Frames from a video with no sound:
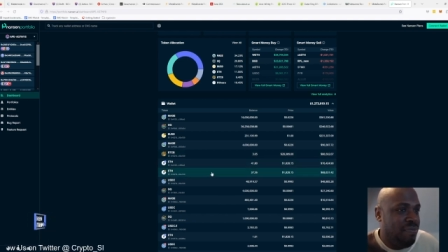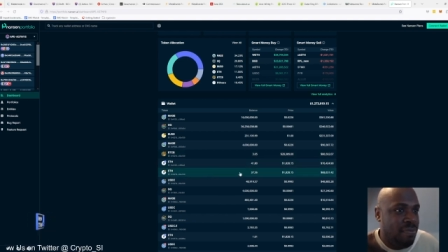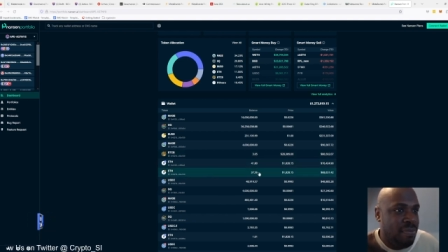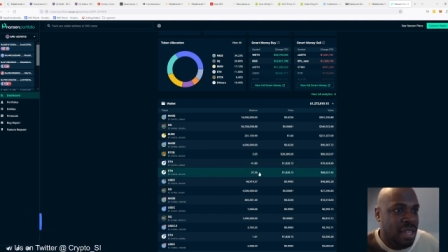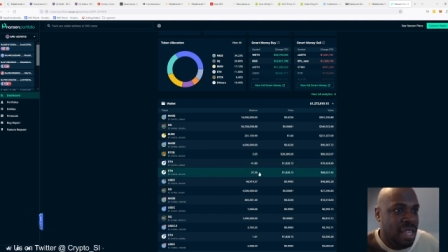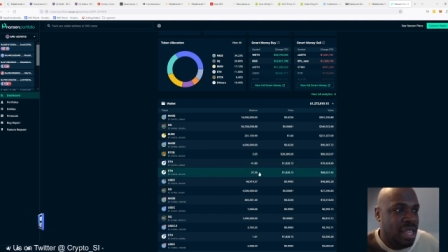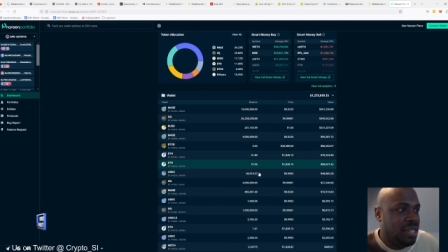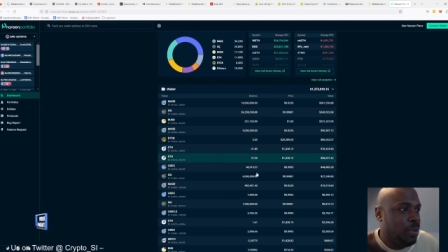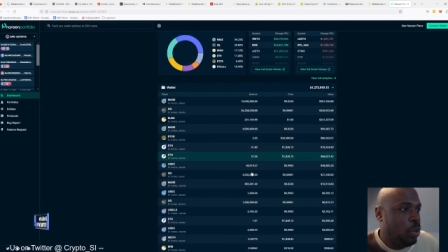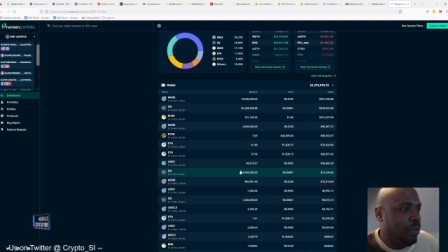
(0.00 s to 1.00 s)
it gets
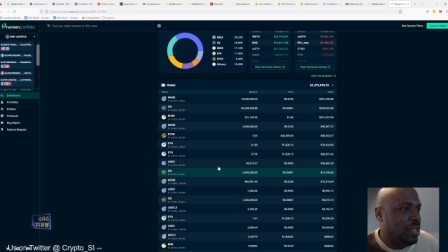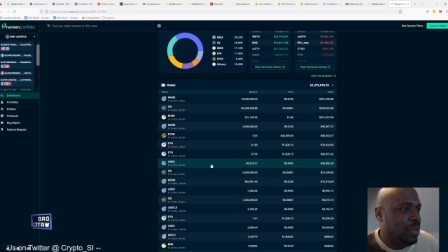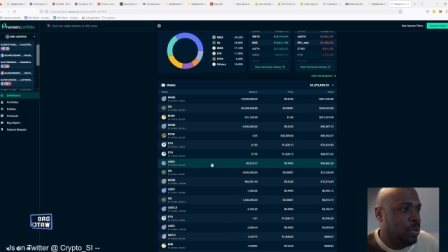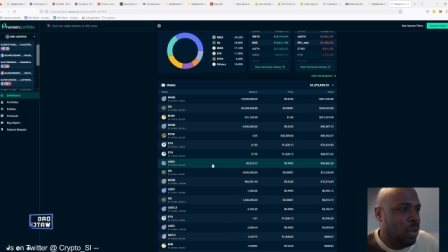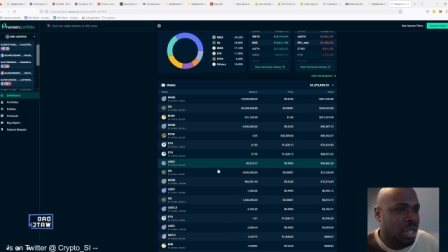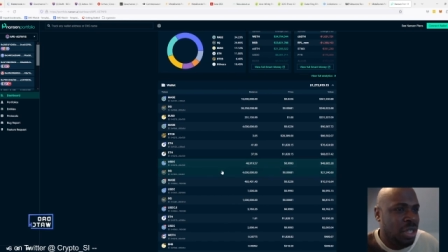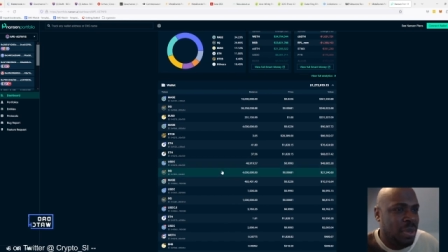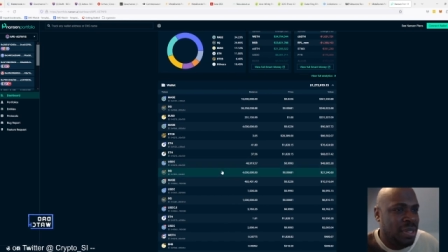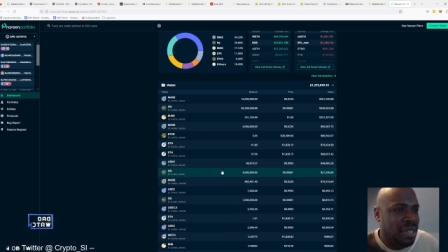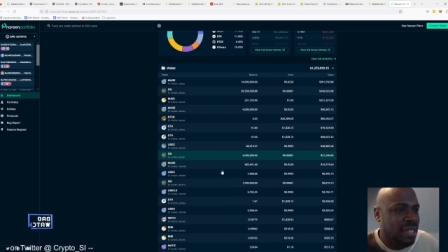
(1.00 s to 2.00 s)
smaller and smaller, U
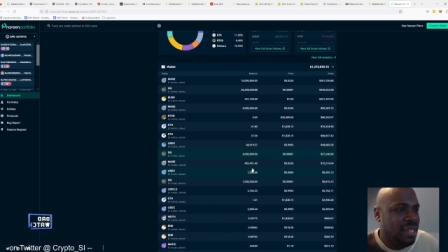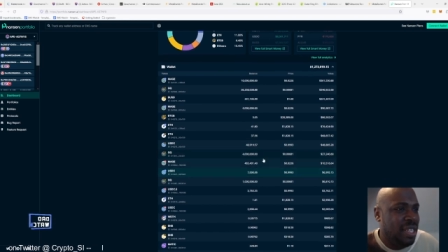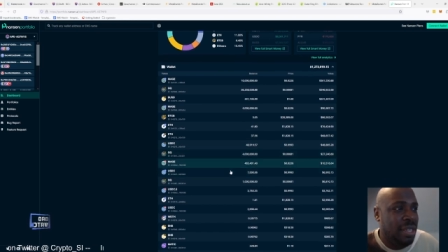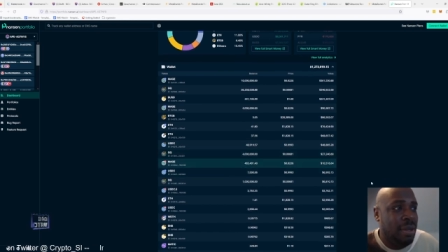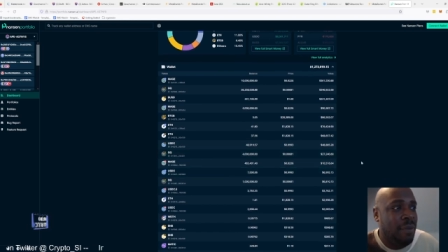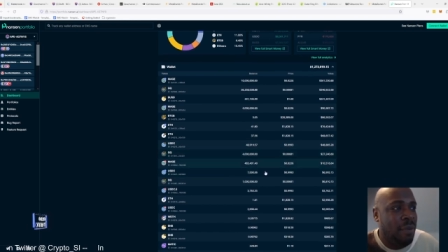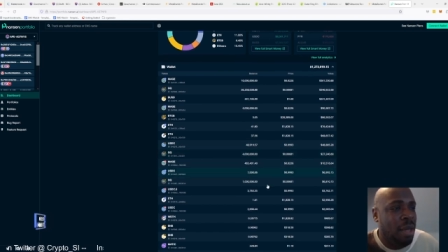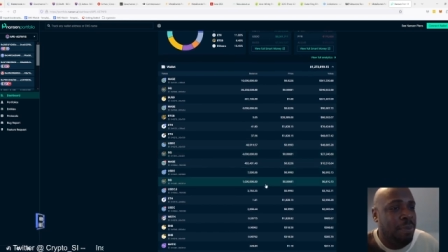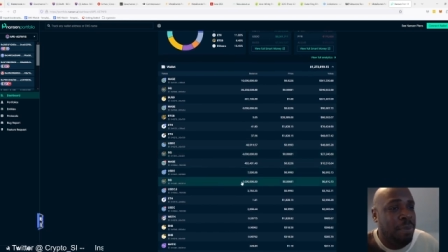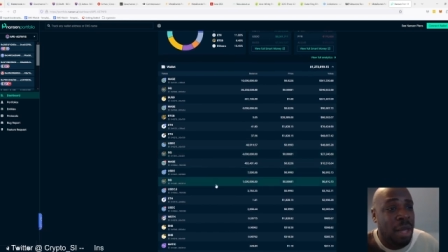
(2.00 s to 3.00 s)
S D C,
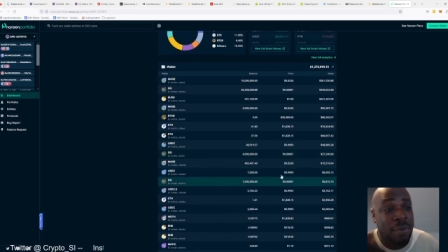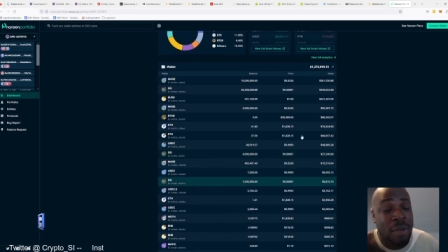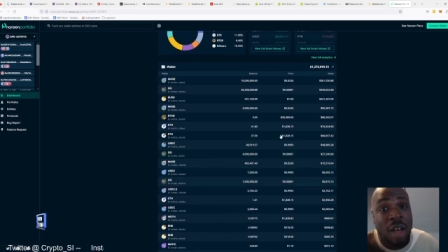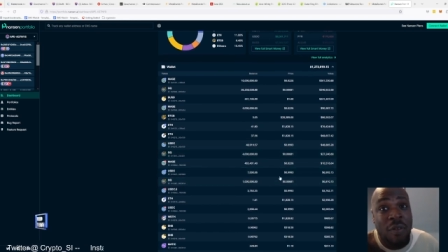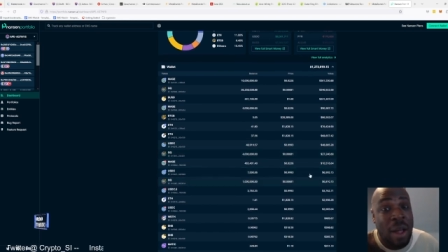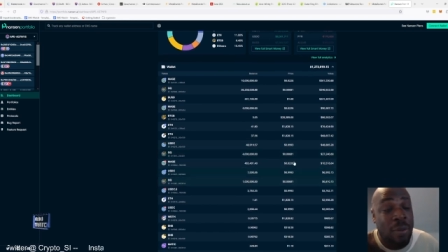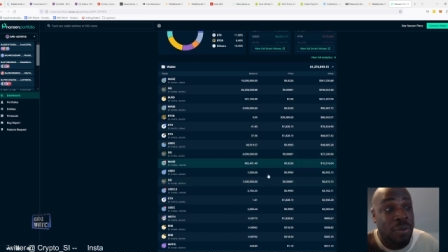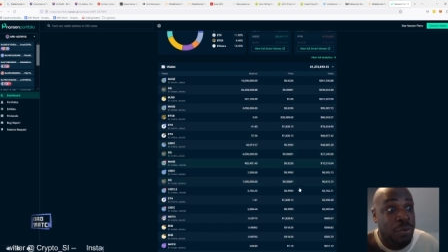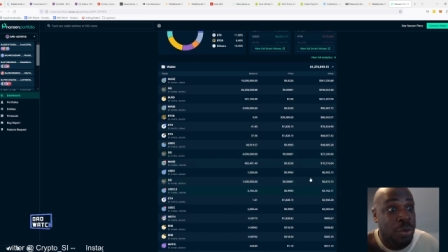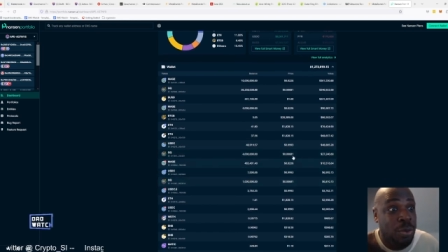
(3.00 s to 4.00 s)
uh, uh, around
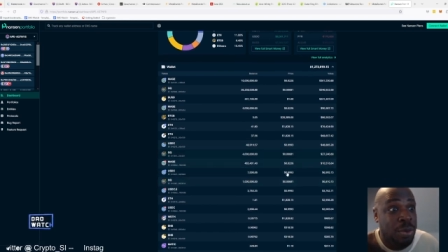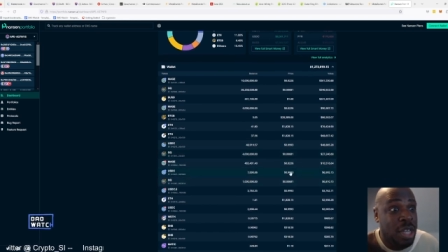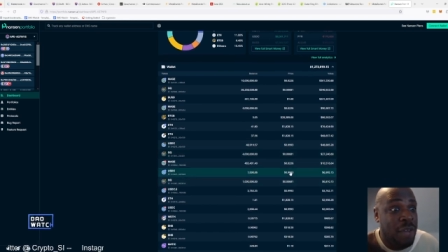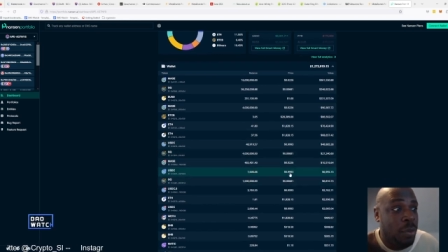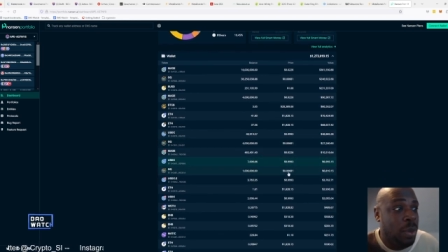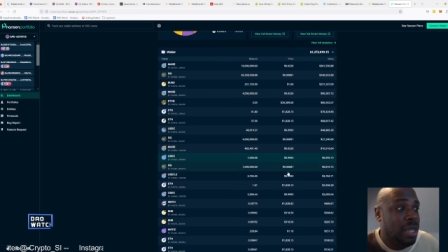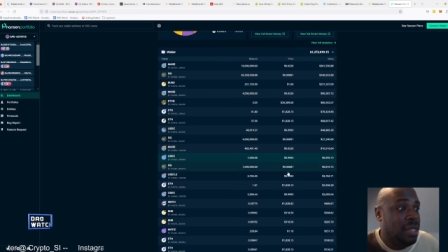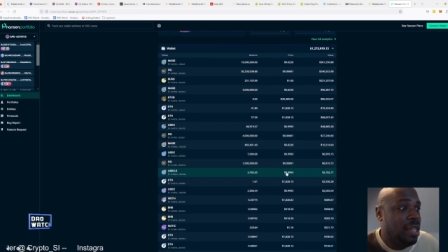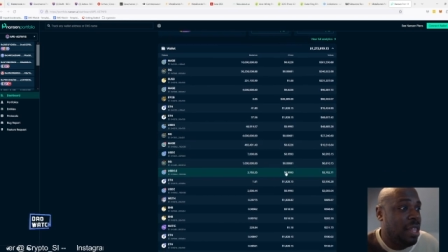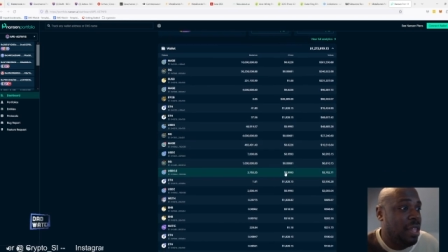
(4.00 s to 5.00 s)
through the other
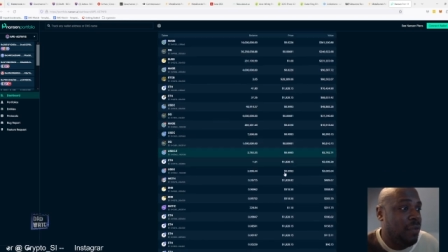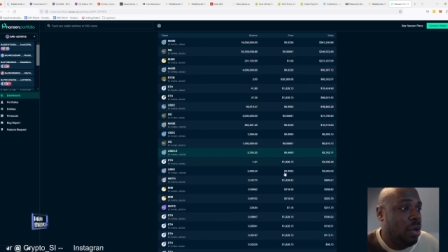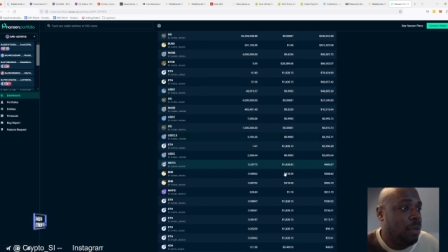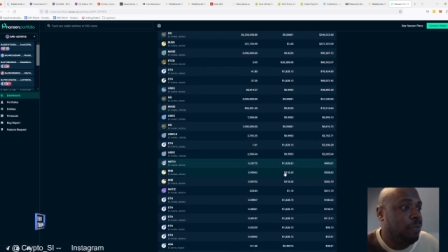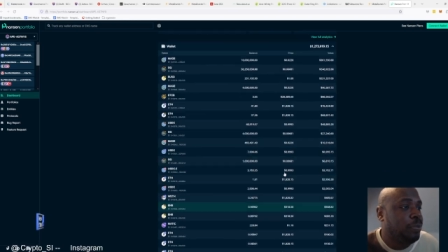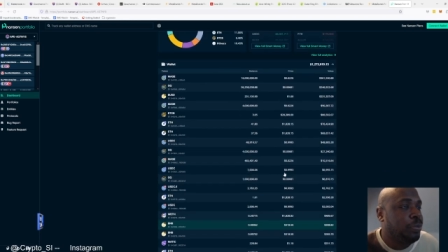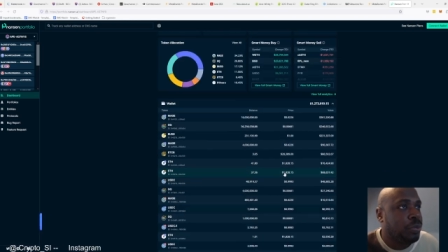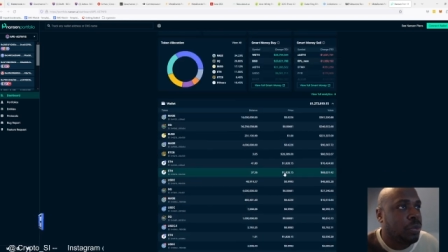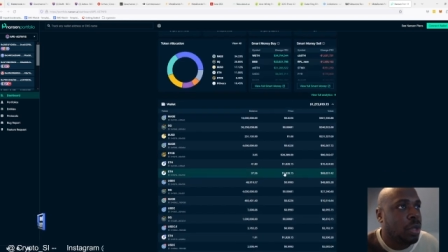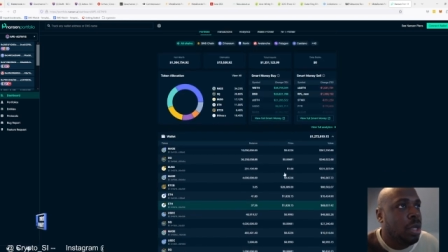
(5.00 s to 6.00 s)
wallets that they've got.
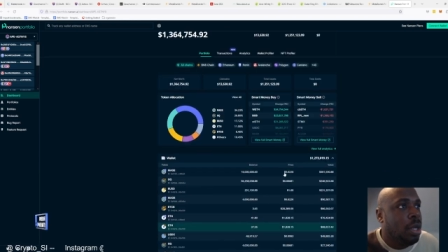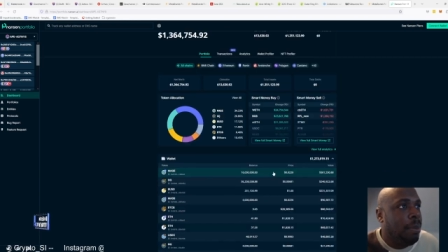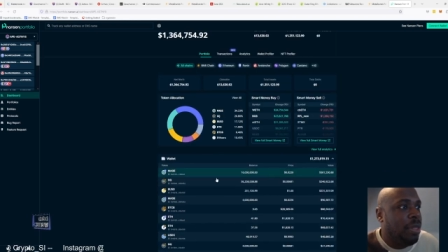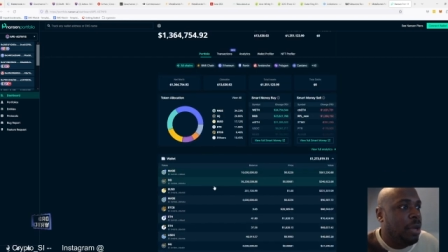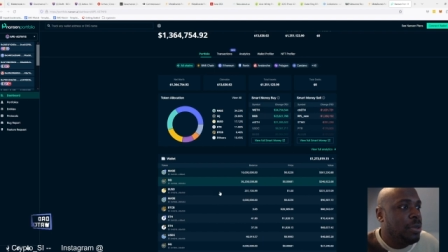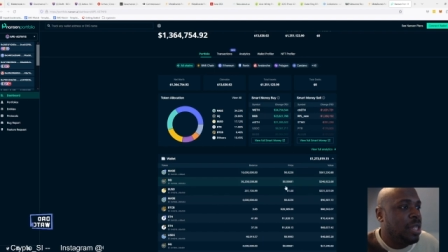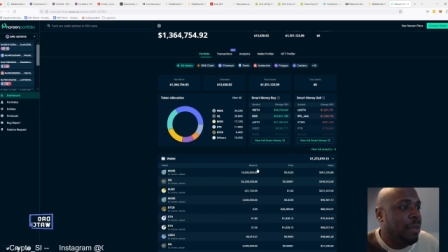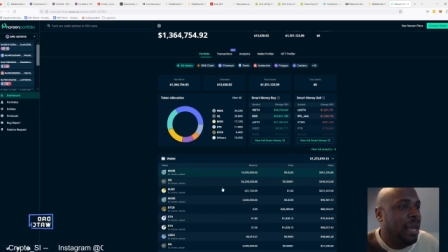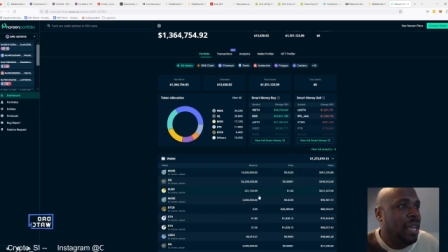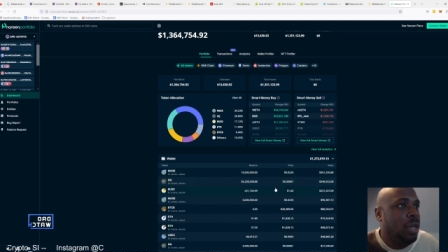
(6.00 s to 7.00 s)
But those are the
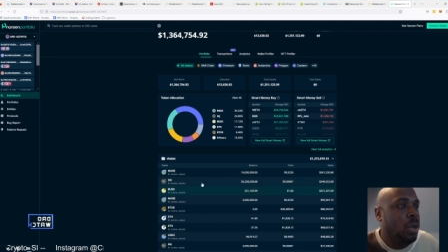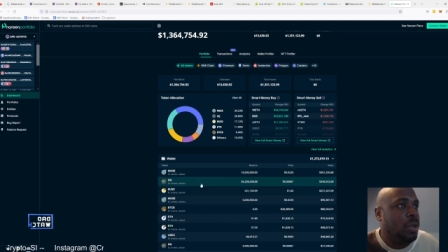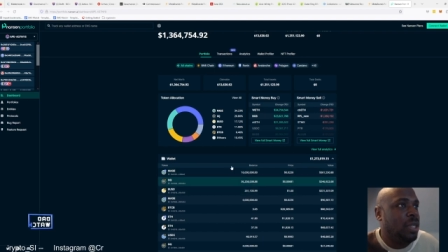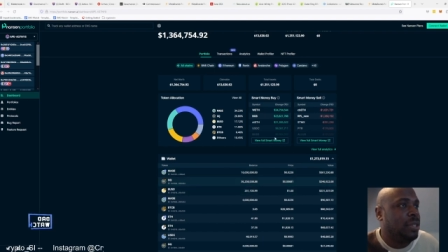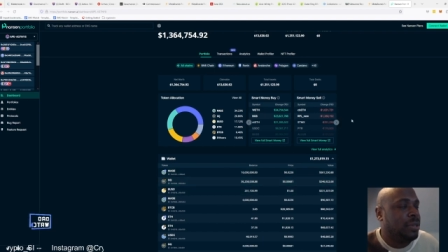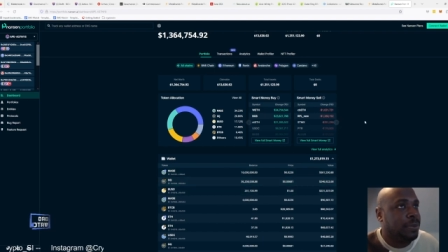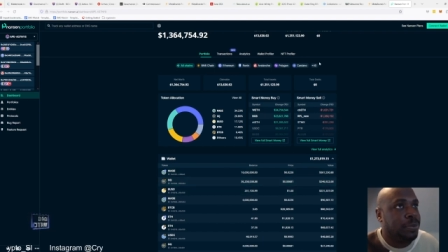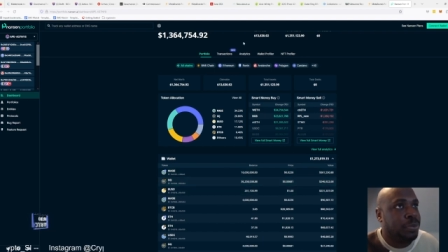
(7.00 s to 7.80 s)
main holdings.